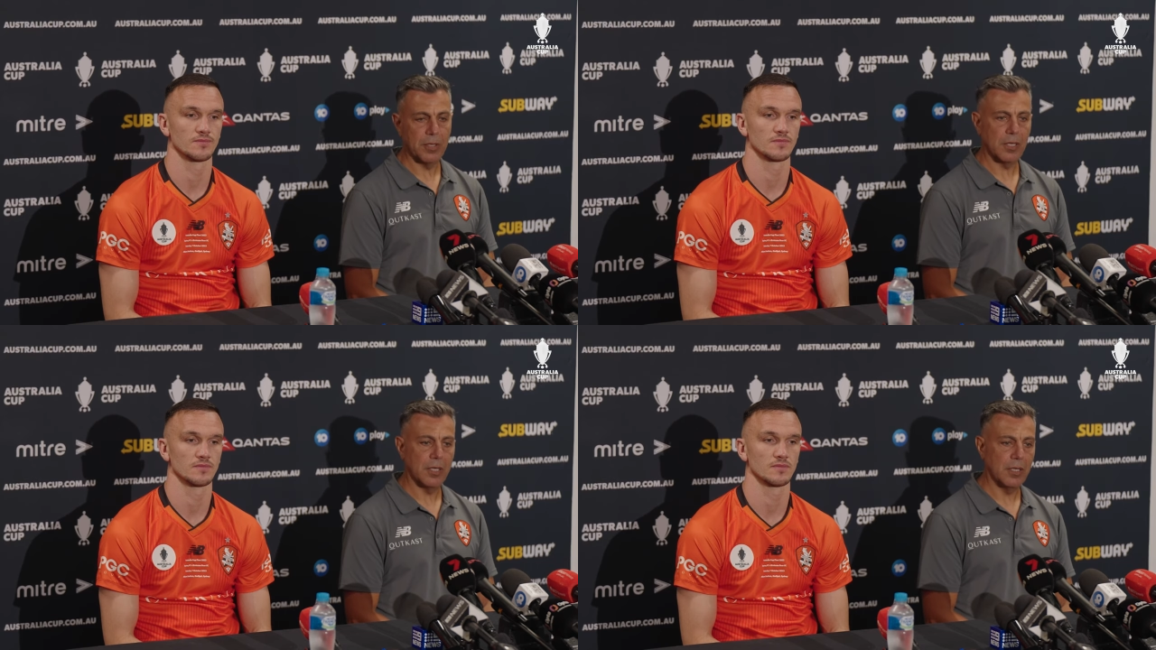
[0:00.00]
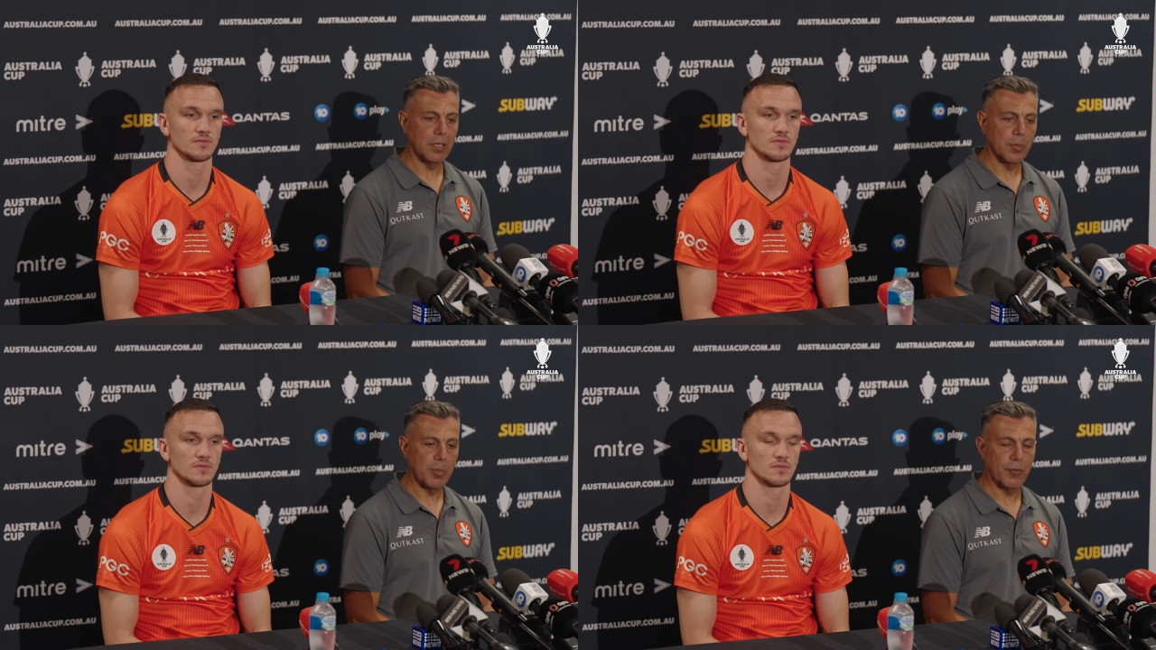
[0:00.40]
Speaker 1: but
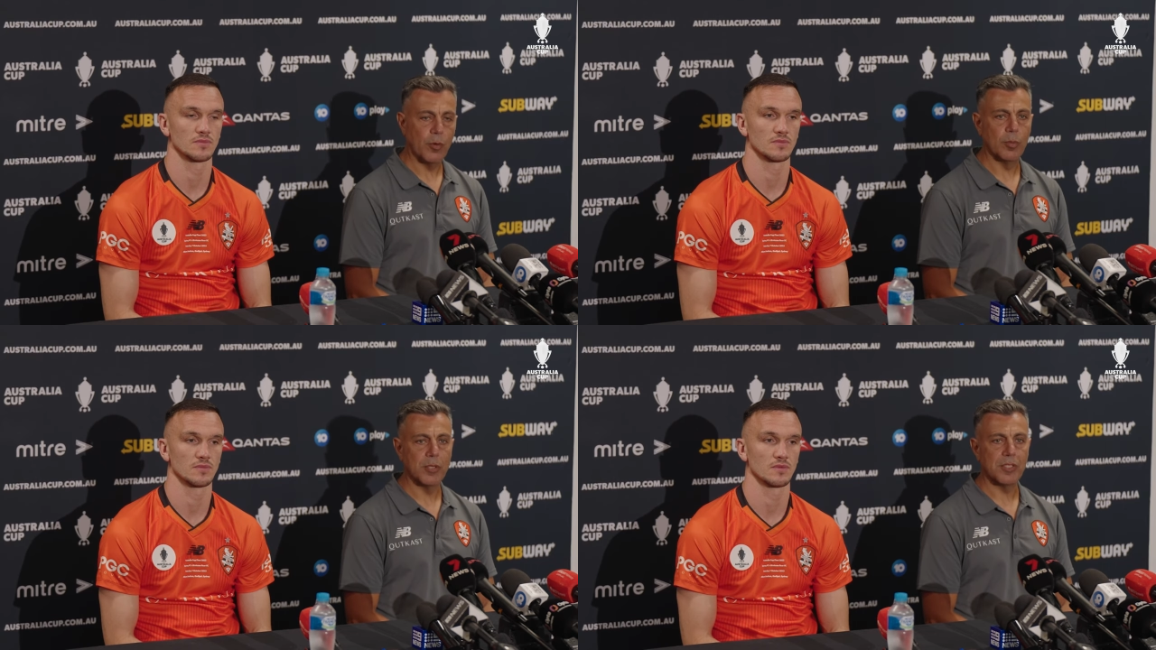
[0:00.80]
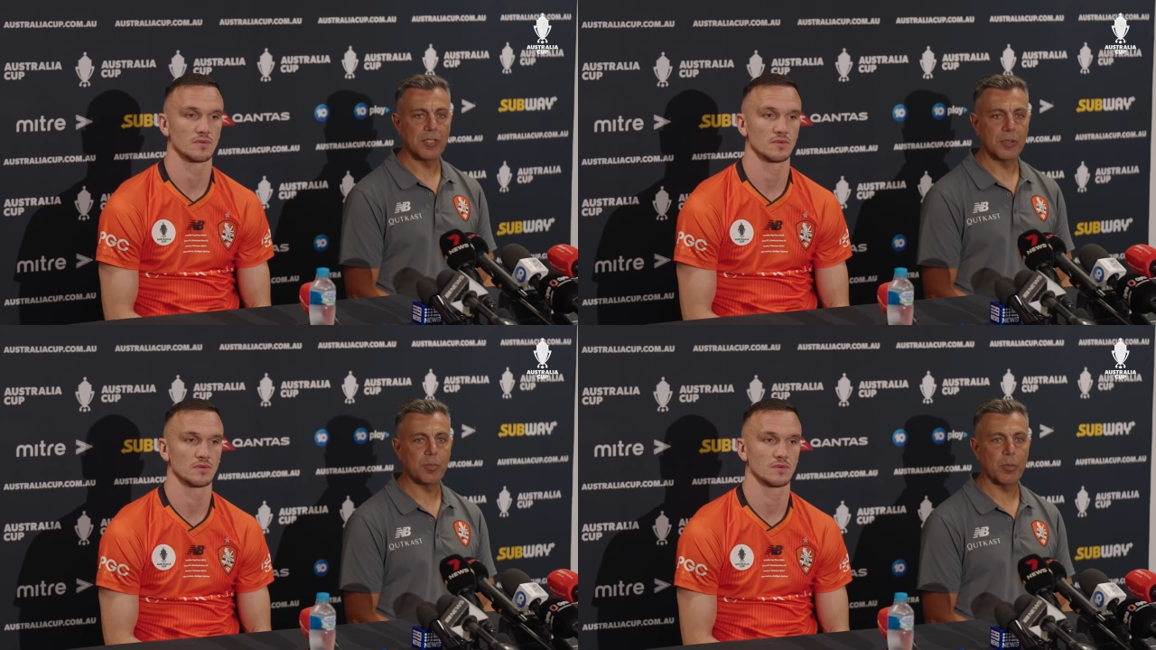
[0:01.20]
the, the performance
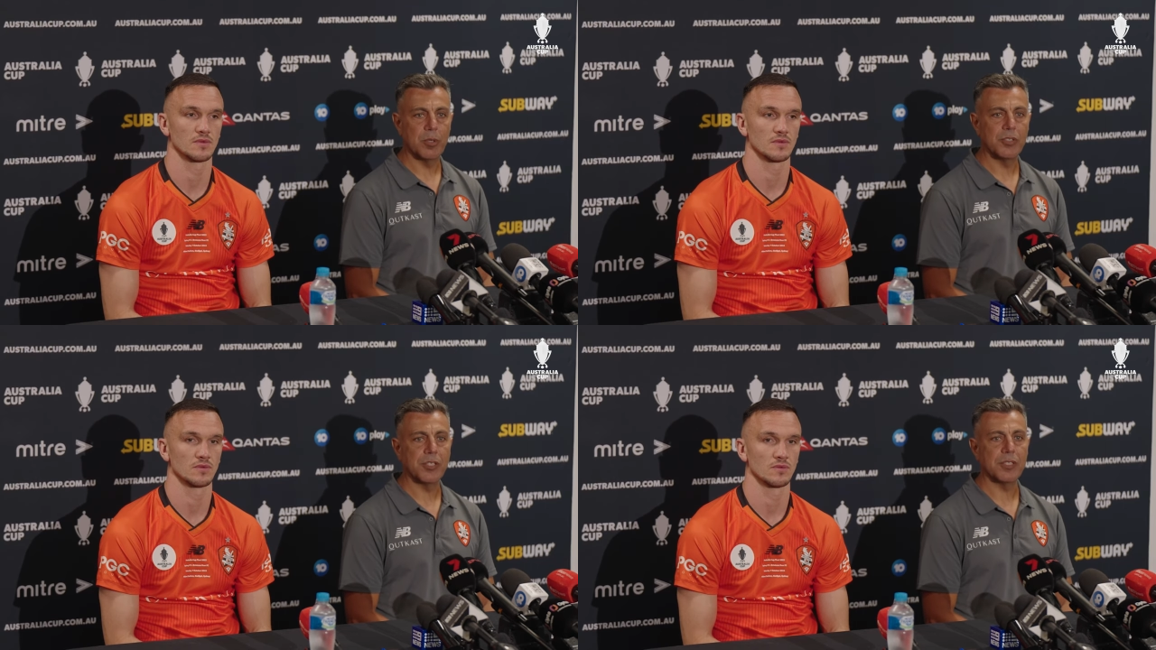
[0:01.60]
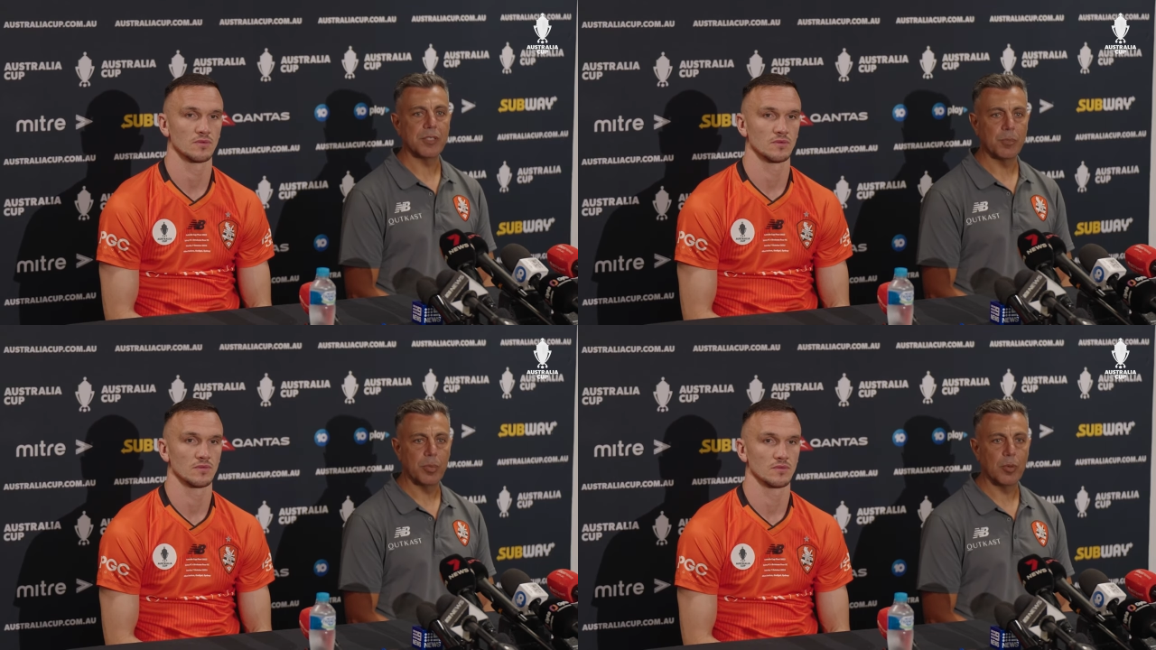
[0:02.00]
is probably just
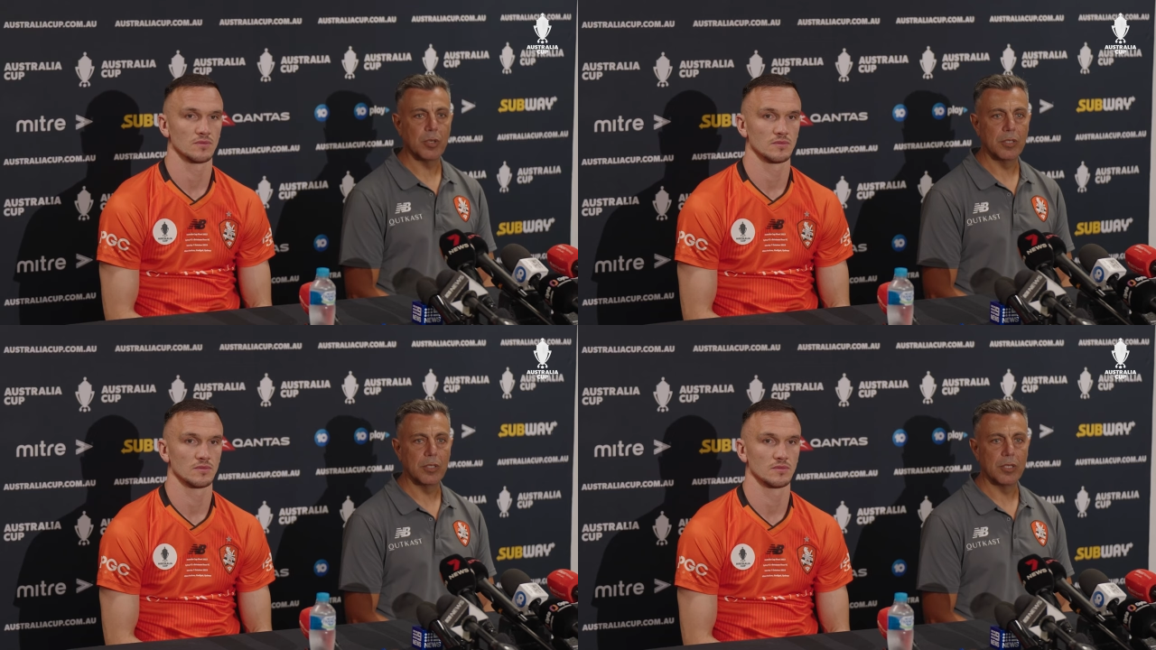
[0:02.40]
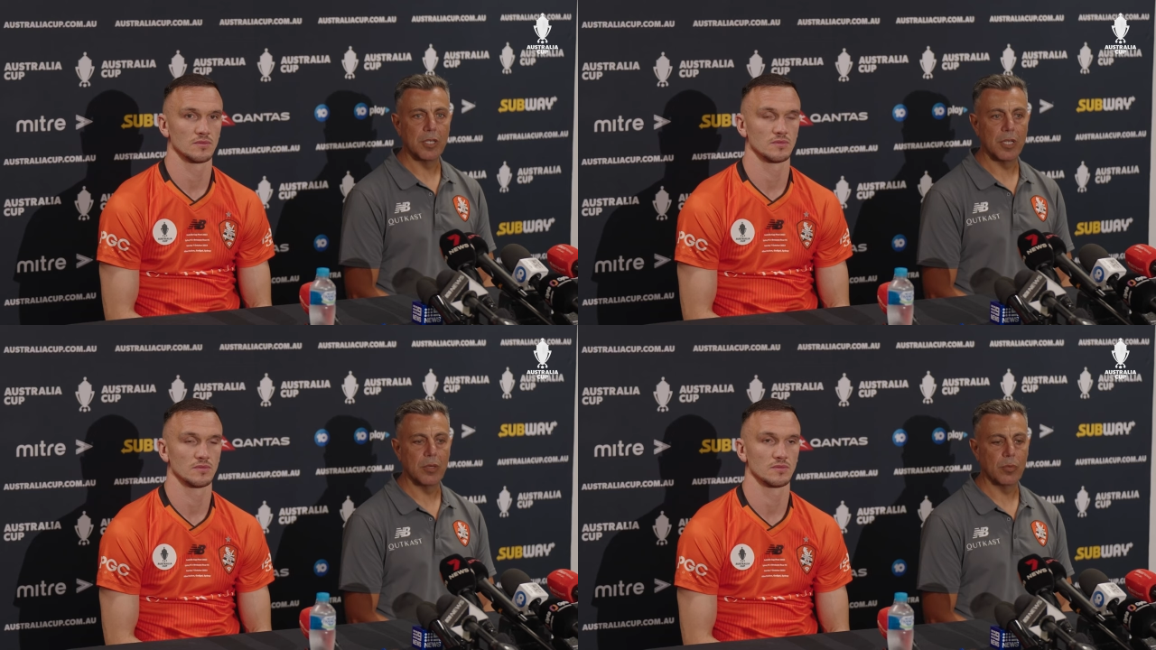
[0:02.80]
as important
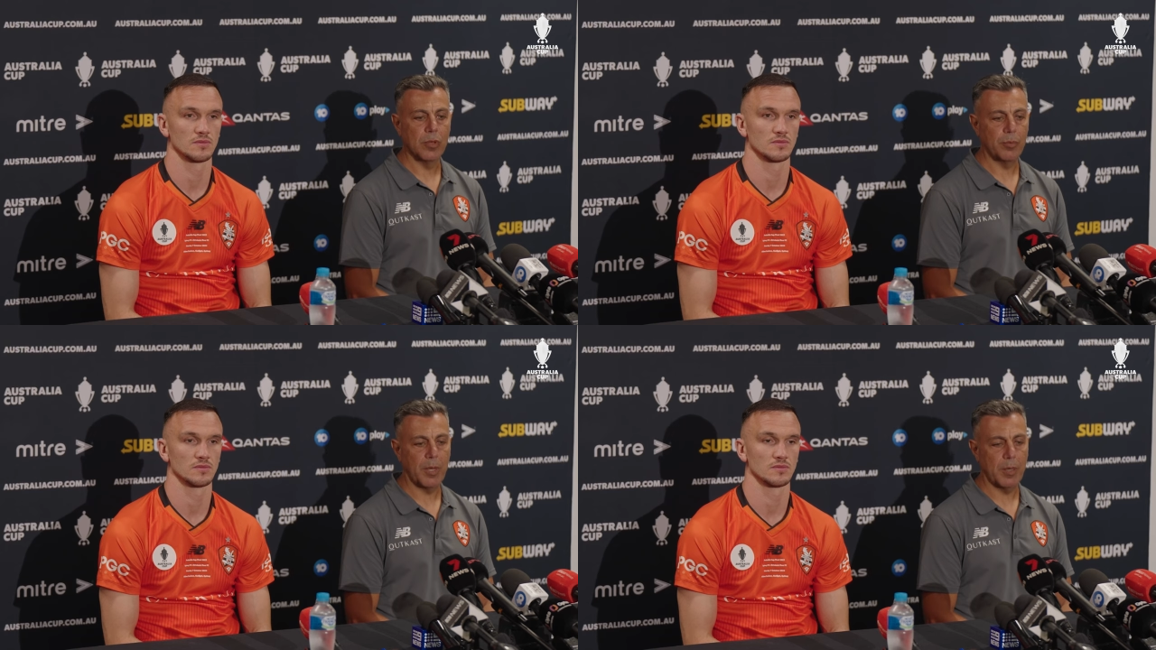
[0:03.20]
uh, with the